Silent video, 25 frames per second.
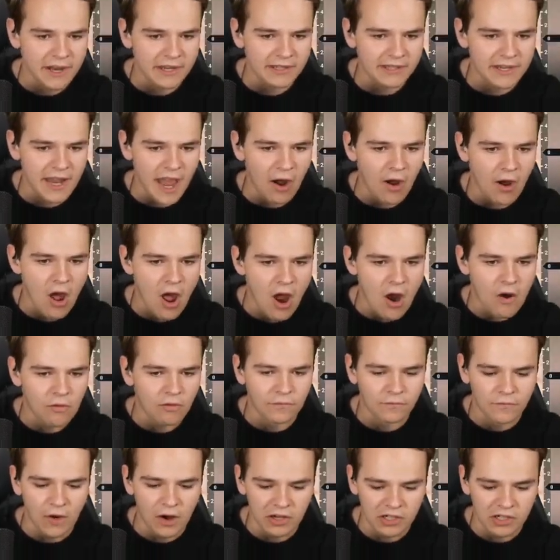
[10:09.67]
We can now
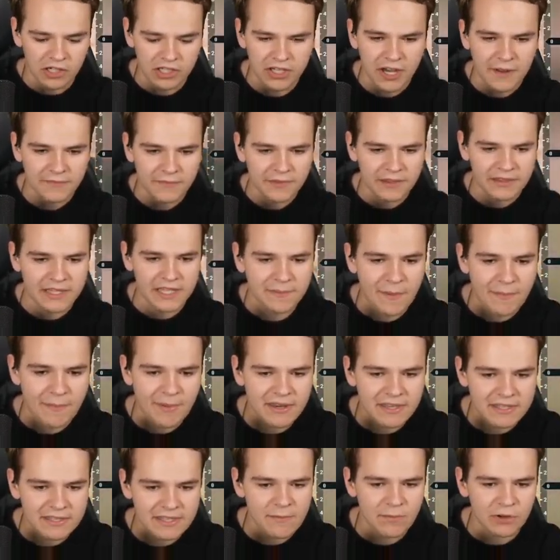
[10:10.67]
reverse. Let's
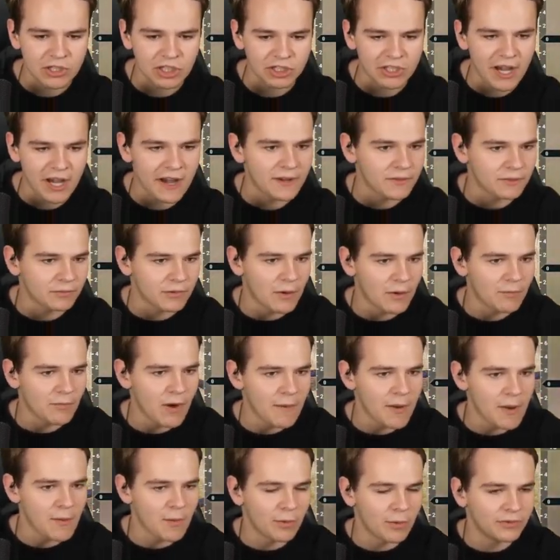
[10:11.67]
maybe see which side of the
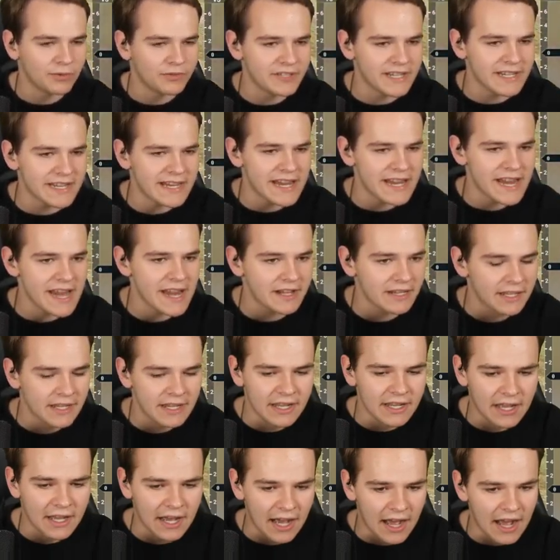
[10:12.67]
runway we will need.
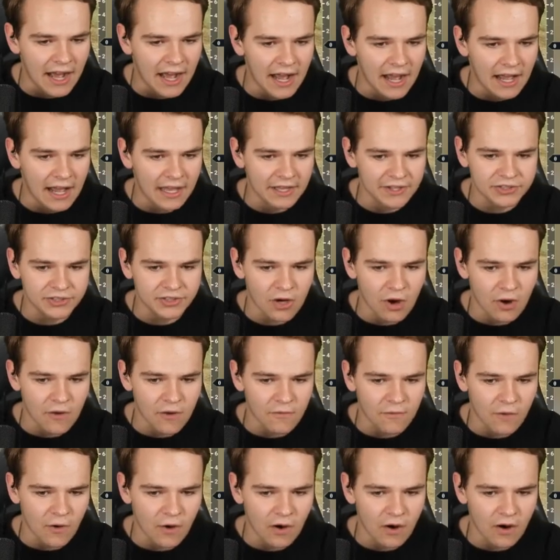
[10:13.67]
Uh, let's
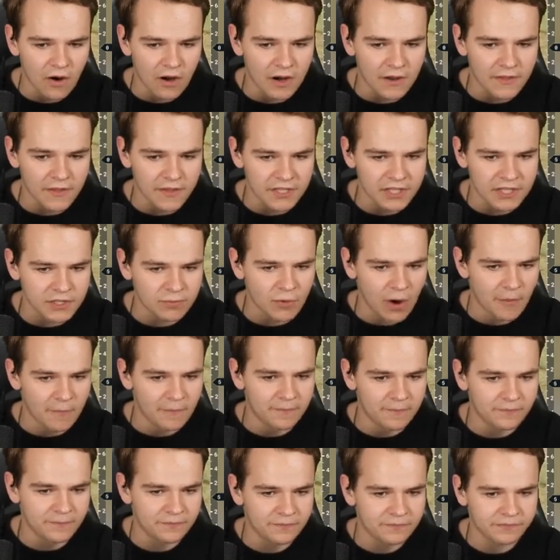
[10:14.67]
go for this
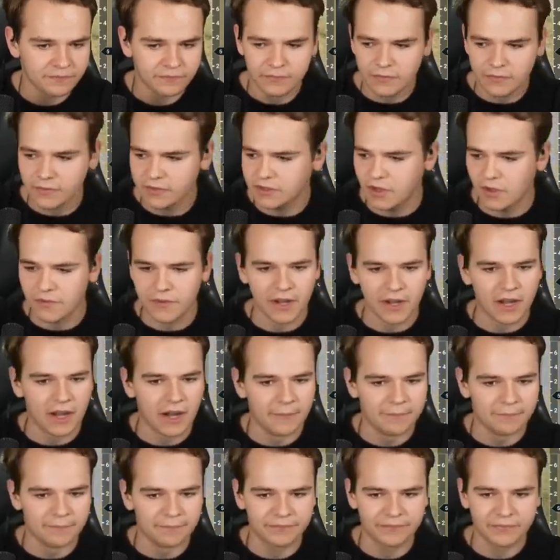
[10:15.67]
one. So
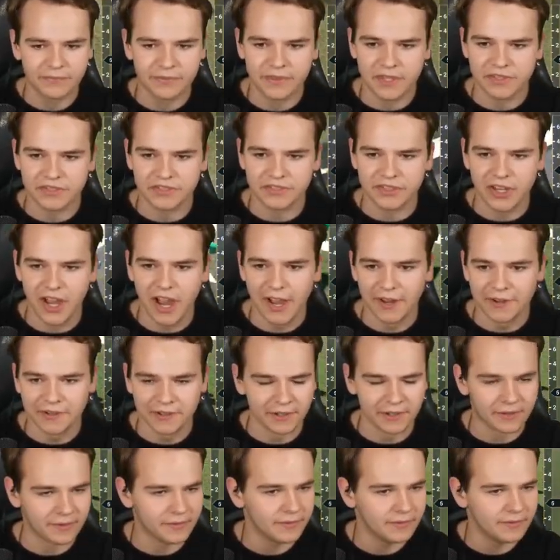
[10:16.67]
the this side
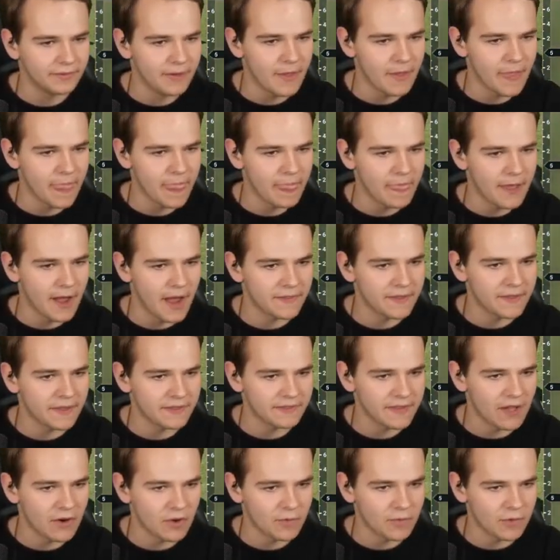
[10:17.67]
here. I
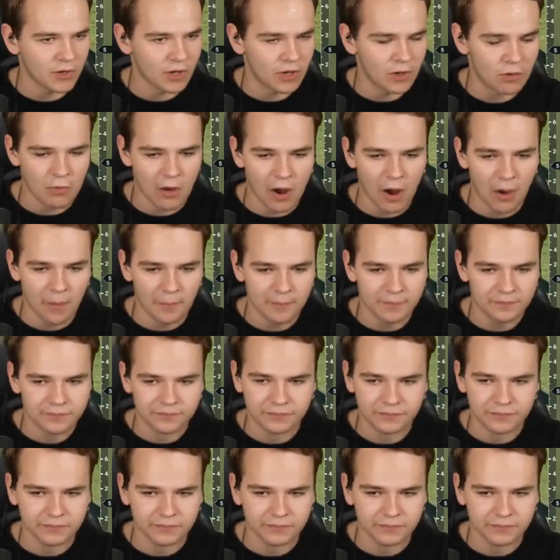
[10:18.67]
think that will go well.